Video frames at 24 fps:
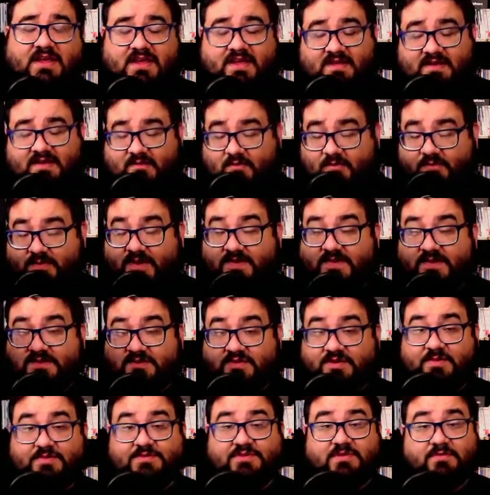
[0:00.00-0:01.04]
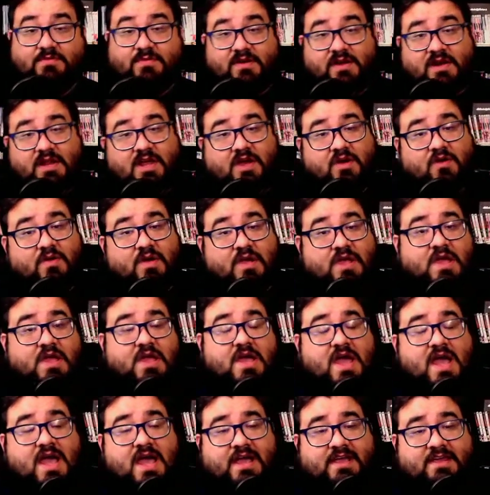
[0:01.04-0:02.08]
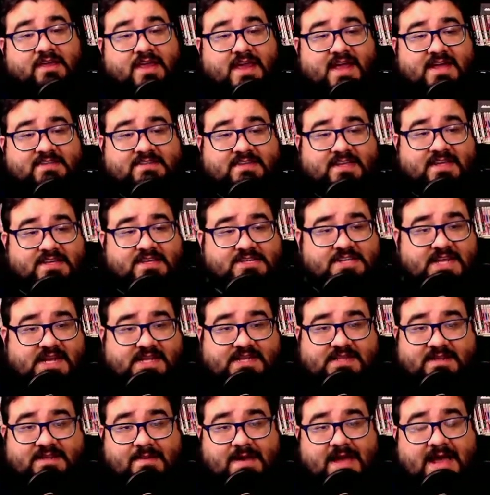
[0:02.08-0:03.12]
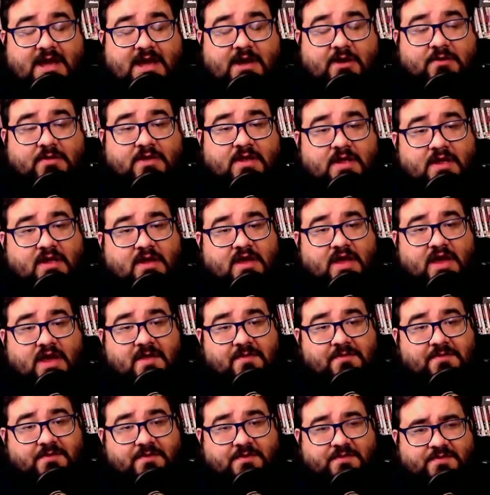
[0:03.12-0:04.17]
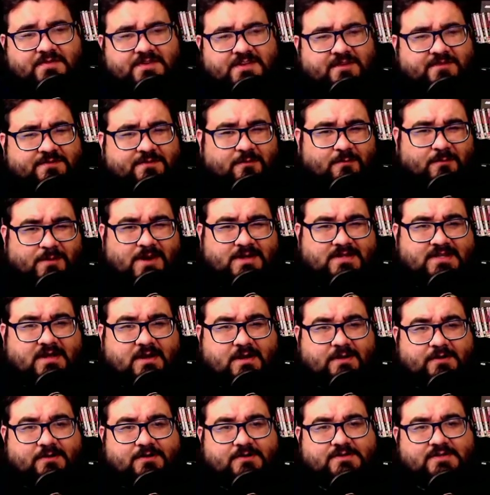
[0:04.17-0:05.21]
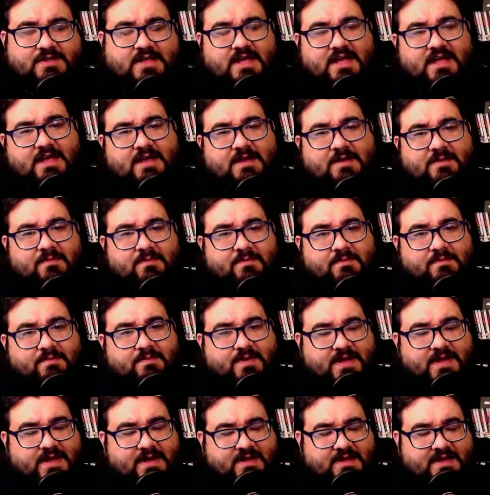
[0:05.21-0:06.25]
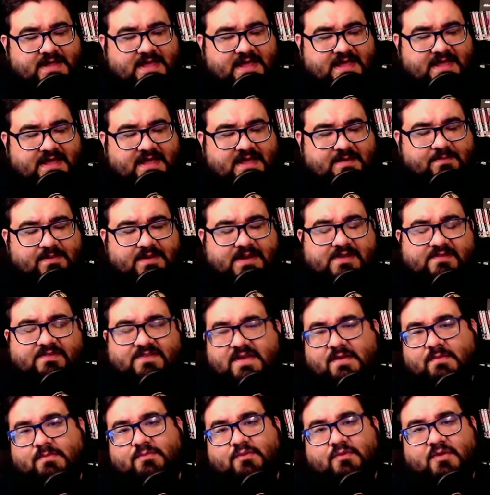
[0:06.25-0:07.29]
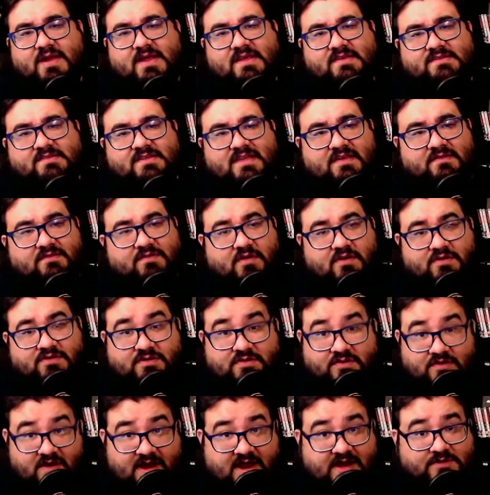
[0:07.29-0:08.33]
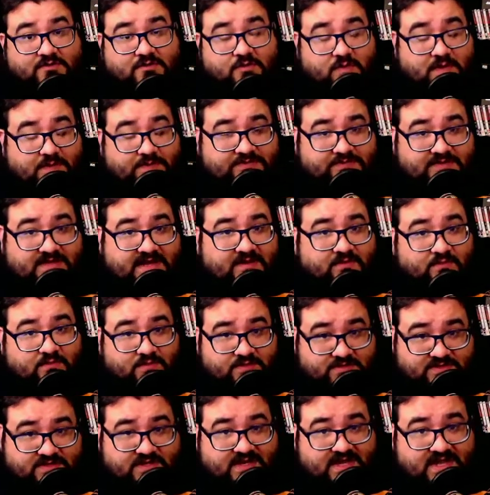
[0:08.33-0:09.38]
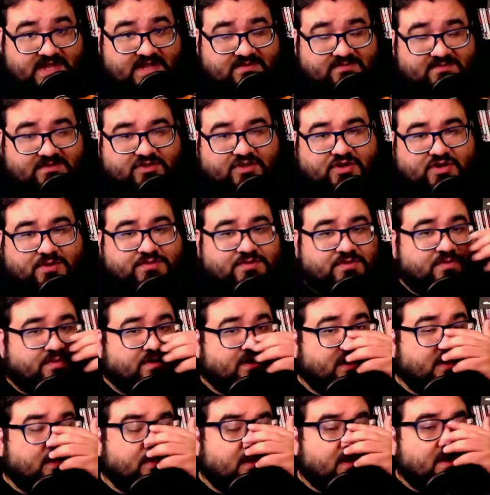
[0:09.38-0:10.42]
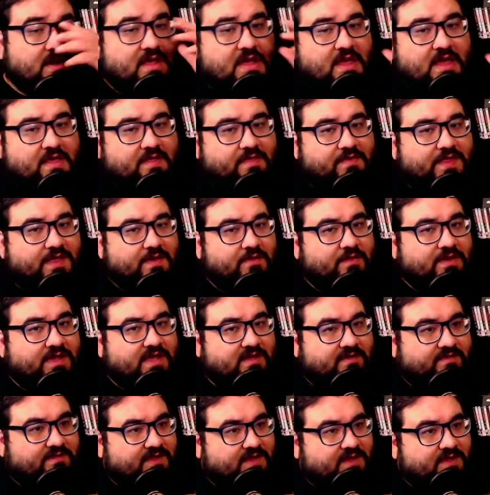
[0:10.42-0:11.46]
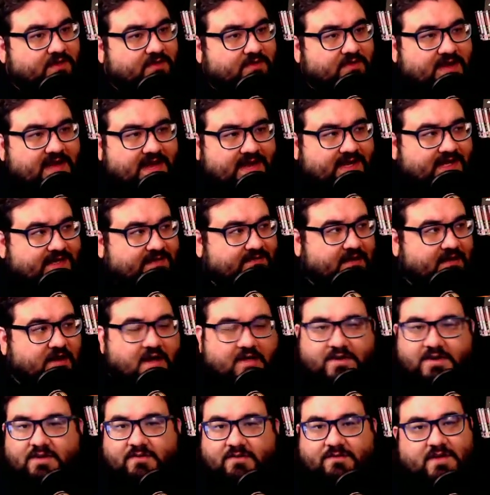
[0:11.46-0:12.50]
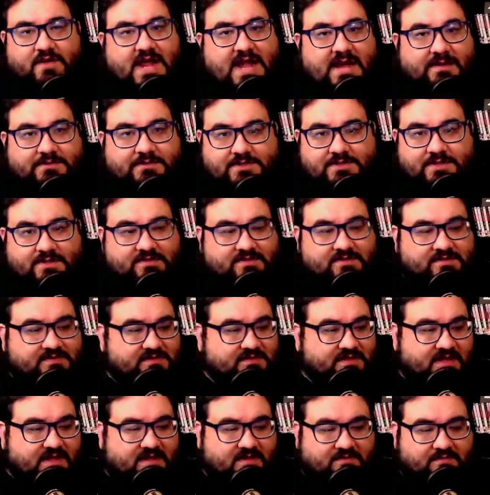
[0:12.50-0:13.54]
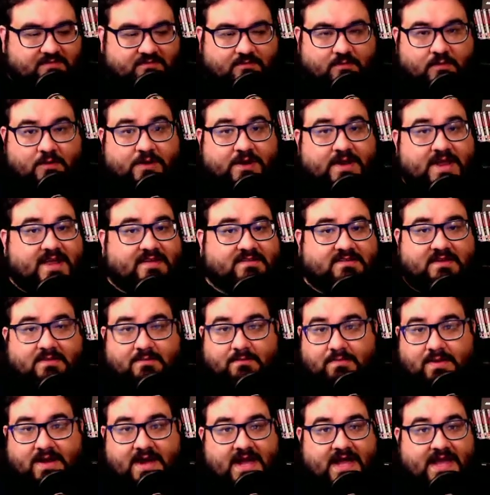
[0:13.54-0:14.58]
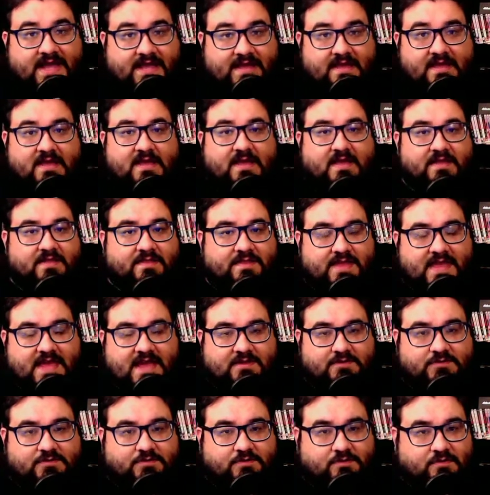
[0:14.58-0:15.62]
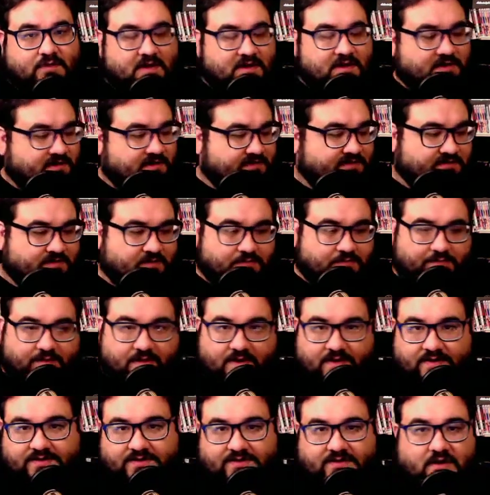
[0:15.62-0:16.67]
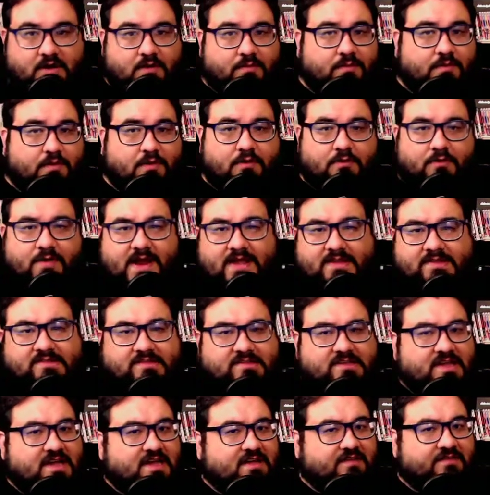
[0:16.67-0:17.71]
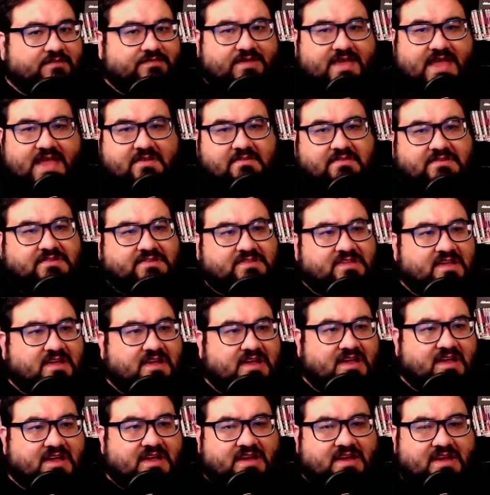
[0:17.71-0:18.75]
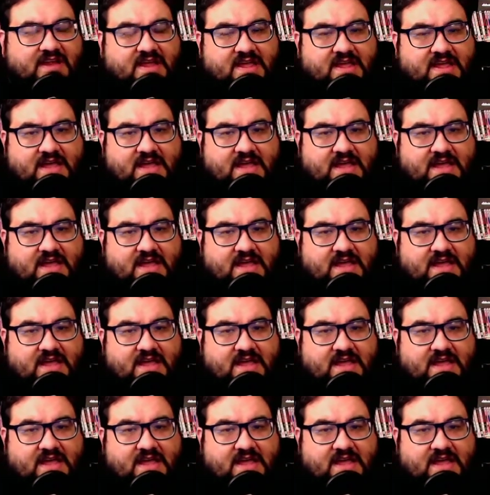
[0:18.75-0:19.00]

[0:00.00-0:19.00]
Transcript: It will be in the description below. You guys can check them out through different retailers. But I believe Yen Press, if you go to their actual website, which again, description below, they will give you like all the different options of where you guys can buy the actual manga. So Barnes & Noble, Right Stuff, Amazon.